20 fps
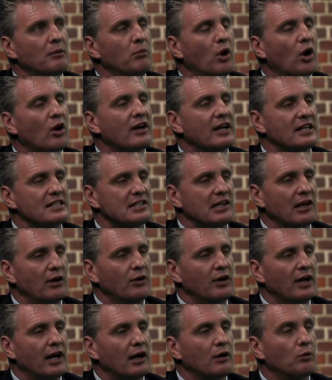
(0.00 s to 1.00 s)
market has slowed
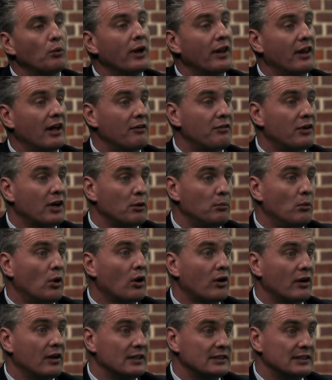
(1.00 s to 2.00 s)
down, where the African
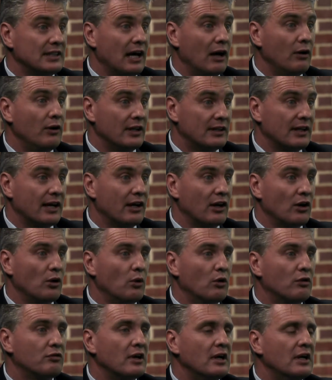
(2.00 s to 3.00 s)
market is now only taking
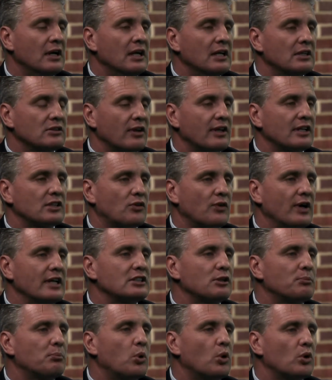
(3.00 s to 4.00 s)
off. So there's great
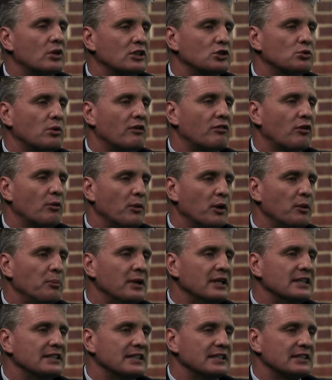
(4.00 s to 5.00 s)
support as well from the
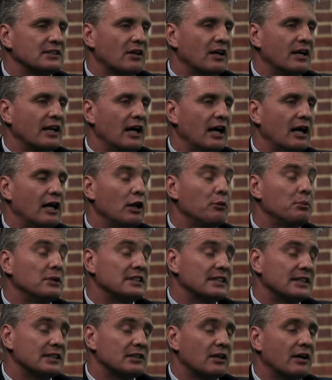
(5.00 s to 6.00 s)

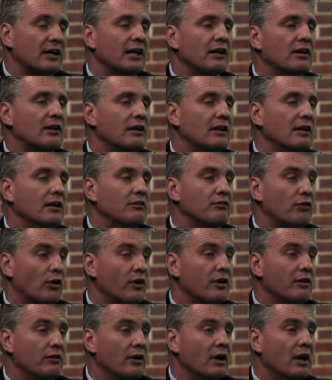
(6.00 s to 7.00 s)
EPC side and the
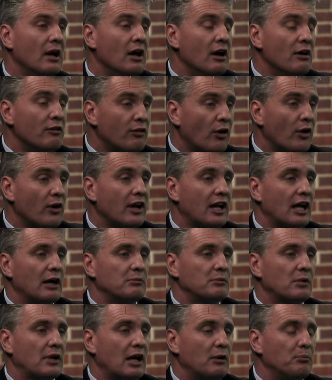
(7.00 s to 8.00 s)
foreign
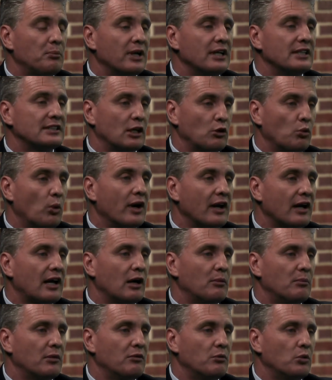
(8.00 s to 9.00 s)
companies that want to
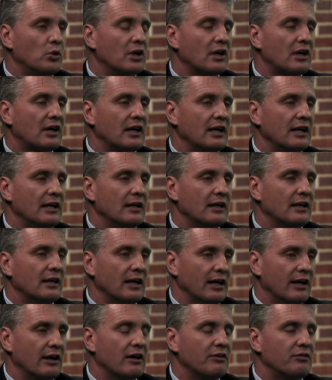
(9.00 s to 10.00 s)
come and work
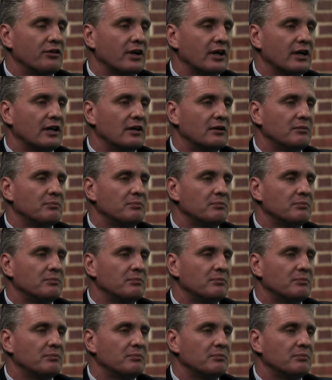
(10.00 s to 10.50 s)
in Africa.